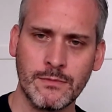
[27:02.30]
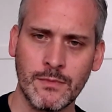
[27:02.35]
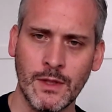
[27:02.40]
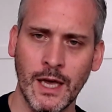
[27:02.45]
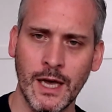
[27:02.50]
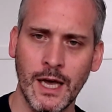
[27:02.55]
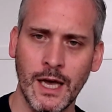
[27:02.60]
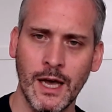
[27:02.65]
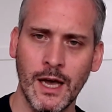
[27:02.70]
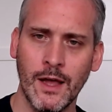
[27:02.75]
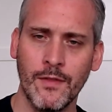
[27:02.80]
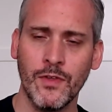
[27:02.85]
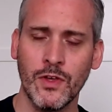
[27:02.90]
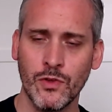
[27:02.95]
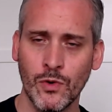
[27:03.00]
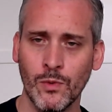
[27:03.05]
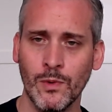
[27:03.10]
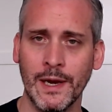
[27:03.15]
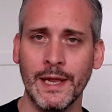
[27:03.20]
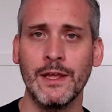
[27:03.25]
And
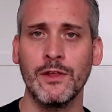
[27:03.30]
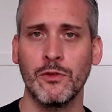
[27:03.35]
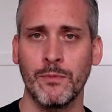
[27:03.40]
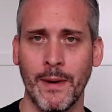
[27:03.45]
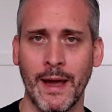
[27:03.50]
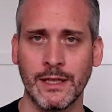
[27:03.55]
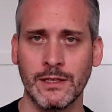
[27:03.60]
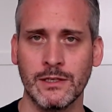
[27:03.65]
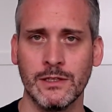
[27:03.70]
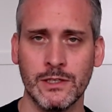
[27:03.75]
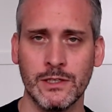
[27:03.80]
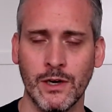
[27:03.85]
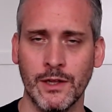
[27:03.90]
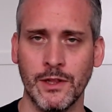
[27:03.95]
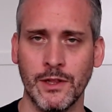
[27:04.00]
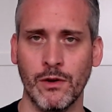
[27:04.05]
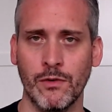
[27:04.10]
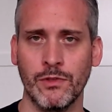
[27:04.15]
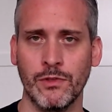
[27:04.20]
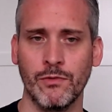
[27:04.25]
this all links back to this
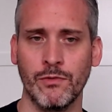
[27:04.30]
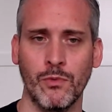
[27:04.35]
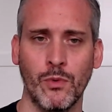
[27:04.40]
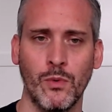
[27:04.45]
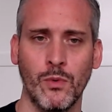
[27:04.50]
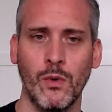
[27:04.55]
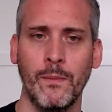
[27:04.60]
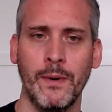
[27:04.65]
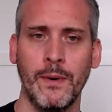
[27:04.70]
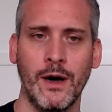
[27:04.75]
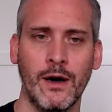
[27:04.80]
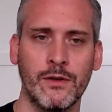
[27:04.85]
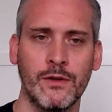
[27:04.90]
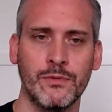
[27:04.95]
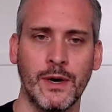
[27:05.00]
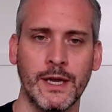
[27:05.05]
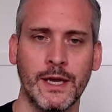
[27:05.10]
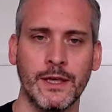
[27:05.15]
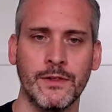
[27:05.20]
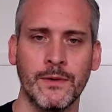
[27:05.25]
idea of the reward
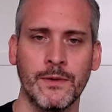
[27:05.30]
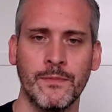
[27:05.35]
pathways.